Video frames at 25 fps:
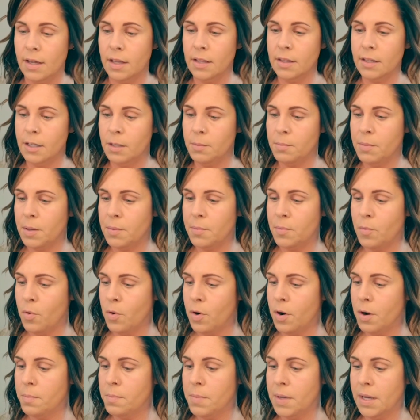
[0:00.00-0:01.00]
a little bit
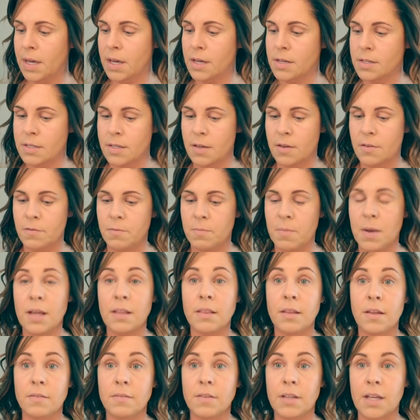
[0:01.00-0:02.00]
more because of my
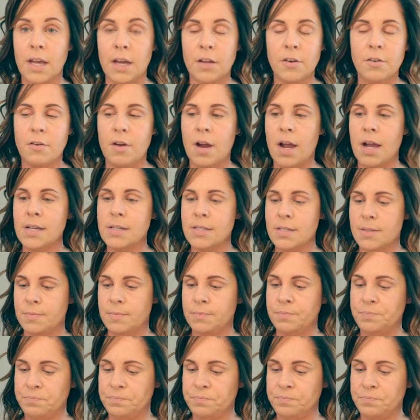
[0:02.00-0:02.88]
lovely under eyes.